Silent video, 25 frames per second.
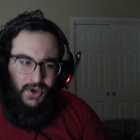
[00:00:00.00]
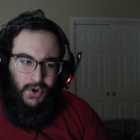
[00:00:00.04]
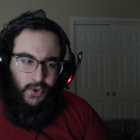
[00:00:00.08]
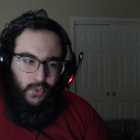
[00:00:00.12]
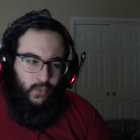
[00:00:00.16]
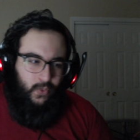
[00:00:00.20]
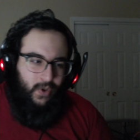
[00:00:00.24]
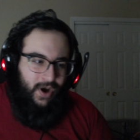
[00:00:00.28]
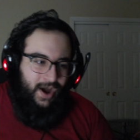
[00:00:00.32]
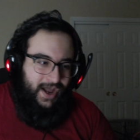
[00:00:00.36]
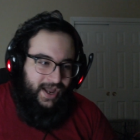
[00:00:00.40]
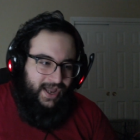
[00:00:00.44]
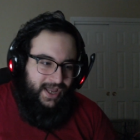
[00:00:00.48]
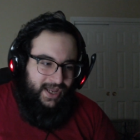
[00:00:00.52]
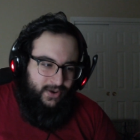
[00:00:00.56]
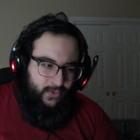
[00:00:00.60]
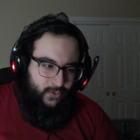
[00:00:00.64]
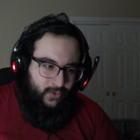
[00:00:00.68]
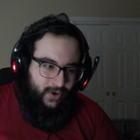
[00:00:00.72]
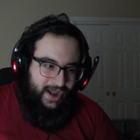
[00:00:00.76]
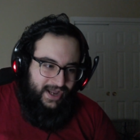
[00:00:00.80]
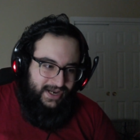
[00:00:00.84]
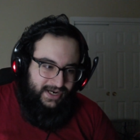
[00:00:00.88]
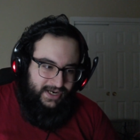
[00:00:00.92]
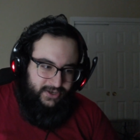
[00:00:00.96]
Why
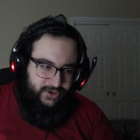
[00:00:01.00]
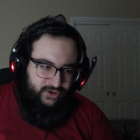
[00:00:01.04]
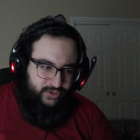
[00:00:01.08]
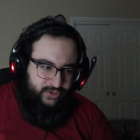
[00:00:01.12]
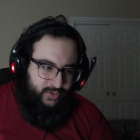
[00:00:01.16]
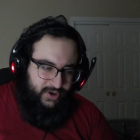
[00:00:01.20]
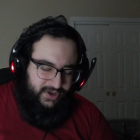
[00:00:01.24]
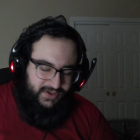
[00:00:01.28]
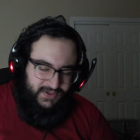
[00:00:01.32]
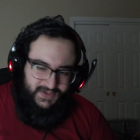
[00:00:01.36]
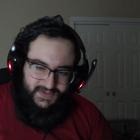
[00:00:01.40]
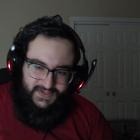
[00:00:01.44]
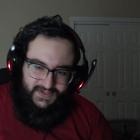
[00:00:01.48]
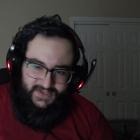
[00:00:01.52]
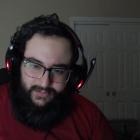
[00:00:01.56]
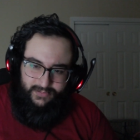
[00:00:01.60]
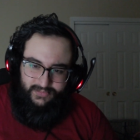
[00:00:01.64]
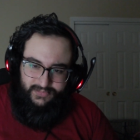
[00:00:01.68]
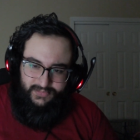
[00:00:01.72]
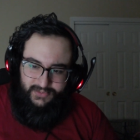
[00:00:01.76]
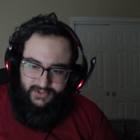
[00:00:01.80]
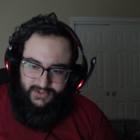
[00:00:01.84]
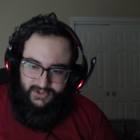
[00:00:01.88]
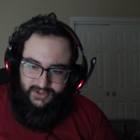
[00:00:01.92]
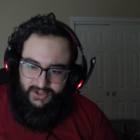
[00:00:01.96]
why didn't you bring this
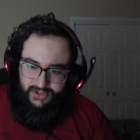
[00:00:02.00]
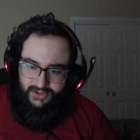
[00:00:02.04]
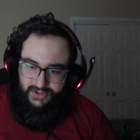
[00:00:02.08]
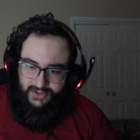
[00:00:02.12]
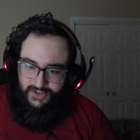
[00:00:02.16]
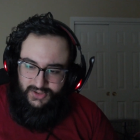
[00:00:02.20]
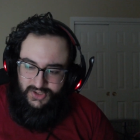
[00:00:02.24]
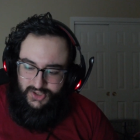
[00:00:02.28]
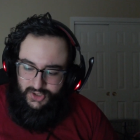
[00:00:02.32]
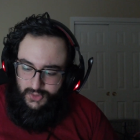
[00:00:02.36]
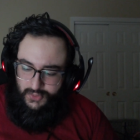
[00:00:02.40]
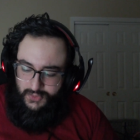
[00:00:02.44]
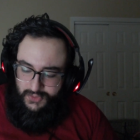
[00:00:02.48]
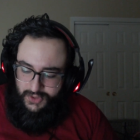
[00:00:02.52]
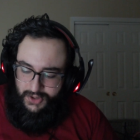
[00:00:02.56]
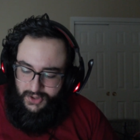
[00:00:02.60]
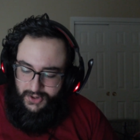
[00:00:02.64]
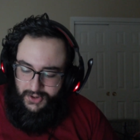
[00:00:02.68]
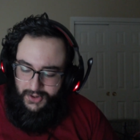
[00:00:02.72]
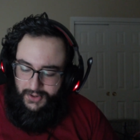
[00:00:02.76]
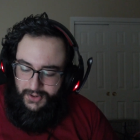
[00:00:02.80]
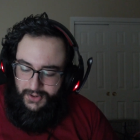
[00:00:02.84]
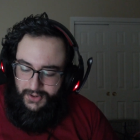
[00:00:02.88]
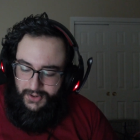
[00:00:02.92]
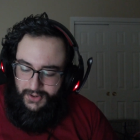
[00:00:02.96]
up
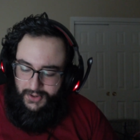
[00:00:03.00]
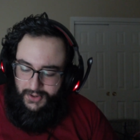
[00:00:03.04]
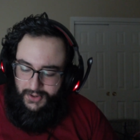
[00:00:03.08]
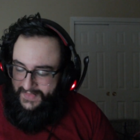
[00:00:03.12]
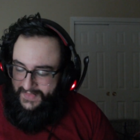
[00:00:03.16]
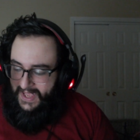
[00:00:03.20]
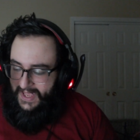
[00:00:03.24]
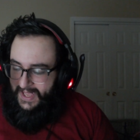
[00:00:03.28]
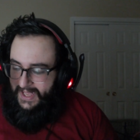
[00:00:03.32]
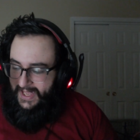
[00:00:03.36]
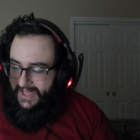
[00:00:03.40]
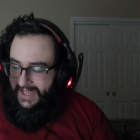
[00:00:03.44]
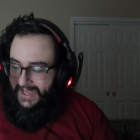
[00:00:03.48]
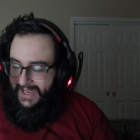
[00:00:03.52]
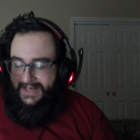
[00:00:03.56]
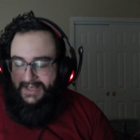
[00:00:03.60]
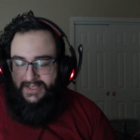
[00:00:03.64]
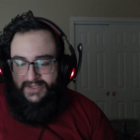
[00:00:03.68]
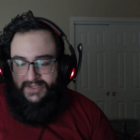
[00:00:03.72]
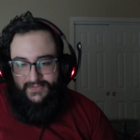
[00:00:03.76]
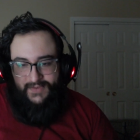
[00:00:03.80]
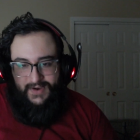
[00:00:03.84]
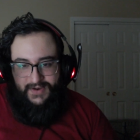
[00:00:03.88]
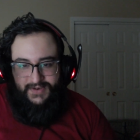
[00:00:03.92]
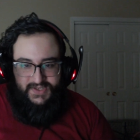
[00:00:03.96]
sooner?" And
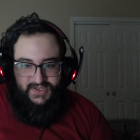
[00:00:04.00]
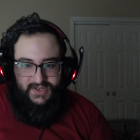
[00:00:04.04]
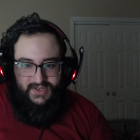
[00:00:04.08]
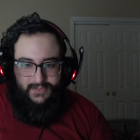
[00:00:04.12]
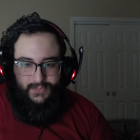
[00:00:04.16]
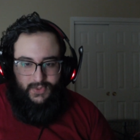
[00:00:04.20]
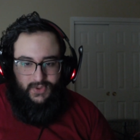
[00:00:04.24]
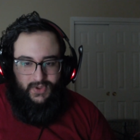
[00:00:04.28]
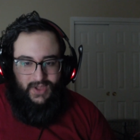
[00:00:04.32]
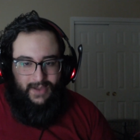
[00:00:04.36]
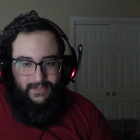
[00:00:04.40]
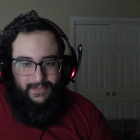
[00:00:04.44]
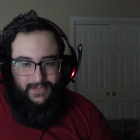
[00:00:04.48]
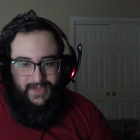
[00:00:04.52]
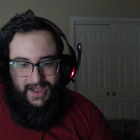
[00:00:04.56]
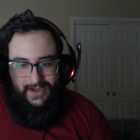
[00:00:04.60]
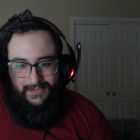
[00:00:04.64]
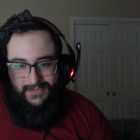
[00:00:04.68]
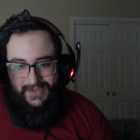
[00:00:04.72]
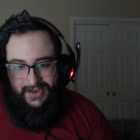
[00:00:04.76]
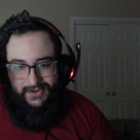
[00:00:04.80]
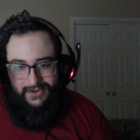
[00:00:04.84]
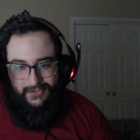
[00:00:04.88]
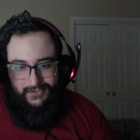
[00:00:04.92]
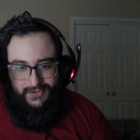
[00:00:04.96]
it's very simple. I'm
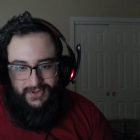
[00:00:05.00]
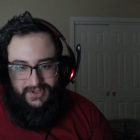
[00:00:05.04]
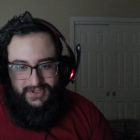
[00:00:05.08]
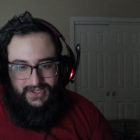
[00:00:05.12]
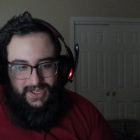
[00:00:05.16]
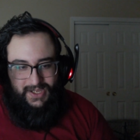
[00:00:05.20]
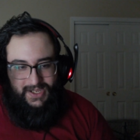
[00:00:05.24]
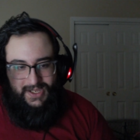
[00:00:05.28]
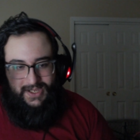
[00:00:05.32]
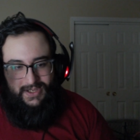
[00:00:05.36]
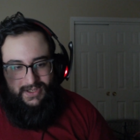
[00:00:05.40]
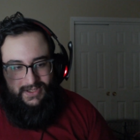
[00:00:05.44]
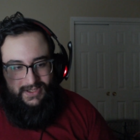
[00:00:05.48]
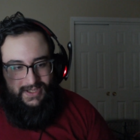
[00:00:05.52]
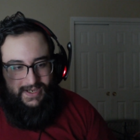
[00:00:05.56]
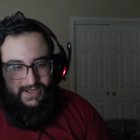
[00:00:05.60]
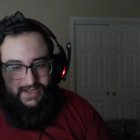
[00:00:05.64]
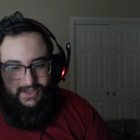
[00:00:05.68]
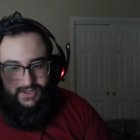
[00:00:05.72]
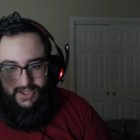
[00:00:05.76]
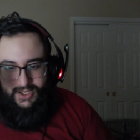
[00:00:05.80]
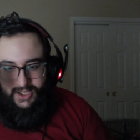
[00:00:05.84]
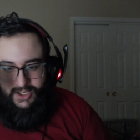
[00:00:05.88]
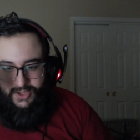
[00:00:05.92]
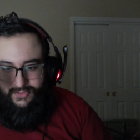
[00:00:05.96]
I'm not really
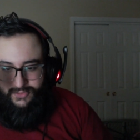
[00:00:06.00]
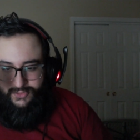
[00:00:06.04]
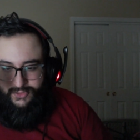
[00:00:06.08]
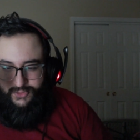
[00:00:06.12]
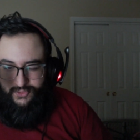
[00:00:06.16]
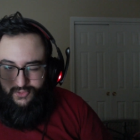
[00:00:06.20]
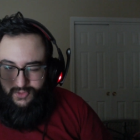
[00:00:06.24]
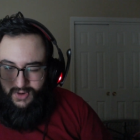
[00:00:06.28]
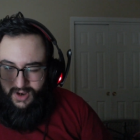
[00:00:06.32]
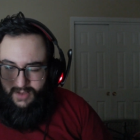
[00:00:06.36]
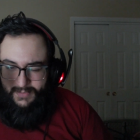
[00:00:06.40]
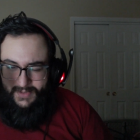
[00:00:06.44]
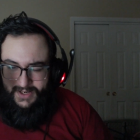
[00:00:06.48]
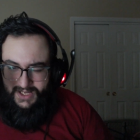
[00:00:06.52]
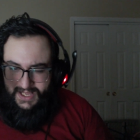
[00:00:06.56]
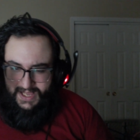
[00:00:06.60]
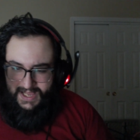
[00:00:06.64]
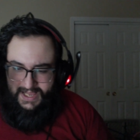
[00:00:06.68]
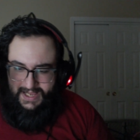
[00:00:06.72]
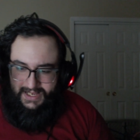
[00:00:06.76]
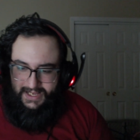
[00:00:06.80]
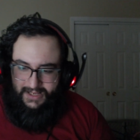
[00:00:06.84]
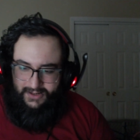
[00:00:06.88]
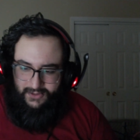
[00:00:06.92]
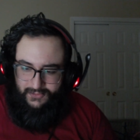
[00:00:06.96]
like a huge drama
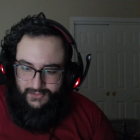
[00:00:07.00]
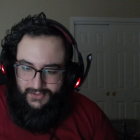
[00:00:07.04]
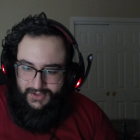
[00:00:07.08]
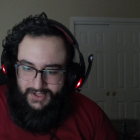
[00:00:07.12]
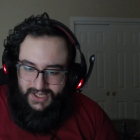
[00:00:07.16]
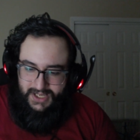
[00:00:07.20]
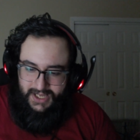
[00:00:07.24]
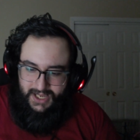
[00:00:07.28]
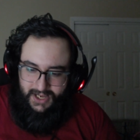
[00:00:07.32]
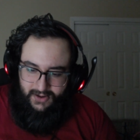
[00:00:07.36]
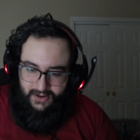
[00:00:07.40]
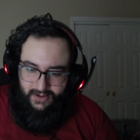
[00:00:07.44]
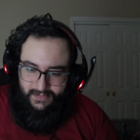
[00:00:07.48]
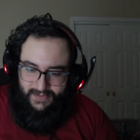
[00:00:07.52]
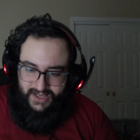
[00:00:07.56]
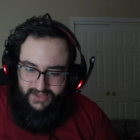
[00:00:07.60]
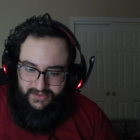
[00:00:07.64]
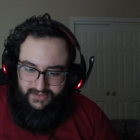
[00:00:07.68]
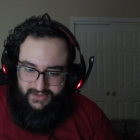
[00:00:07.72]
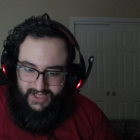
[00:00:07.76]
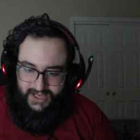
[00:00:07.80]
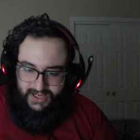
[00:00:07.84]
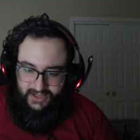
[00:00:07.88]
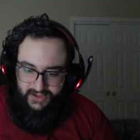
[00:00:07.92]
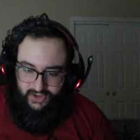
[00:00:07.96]
guy. I don't really care
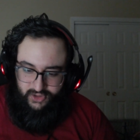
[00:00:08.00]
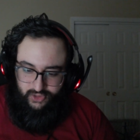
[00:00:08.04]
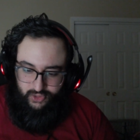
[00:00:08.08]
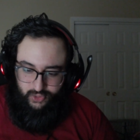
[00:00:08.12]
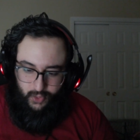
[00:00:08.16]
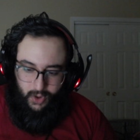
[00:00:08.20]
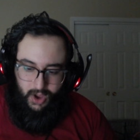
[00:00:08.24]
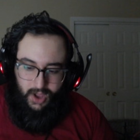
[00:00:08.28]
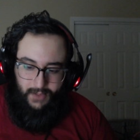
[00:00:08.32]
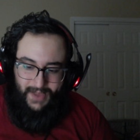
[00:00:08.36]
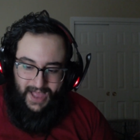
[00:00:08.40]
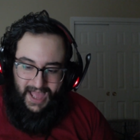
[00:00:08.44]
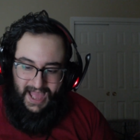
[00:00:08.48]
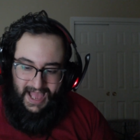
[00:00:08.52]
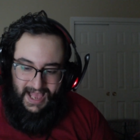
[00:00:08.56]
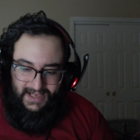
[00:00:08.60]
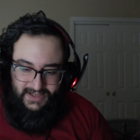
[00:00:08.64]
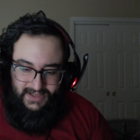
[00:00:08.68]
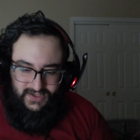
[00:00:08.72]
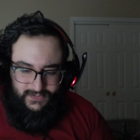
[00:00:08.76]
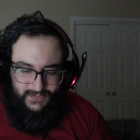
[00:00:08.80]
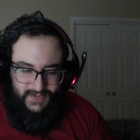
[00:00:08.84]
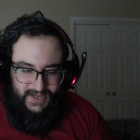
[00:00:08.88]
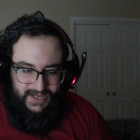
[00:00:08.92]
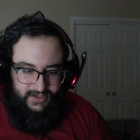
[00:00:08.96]
about like the drama
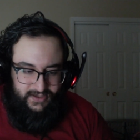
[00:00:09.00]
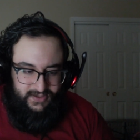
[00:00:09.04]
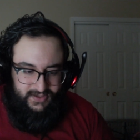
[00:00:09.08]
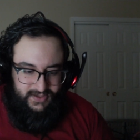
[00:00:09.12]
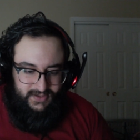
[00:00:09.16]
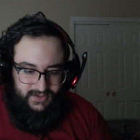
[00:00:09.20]
aspect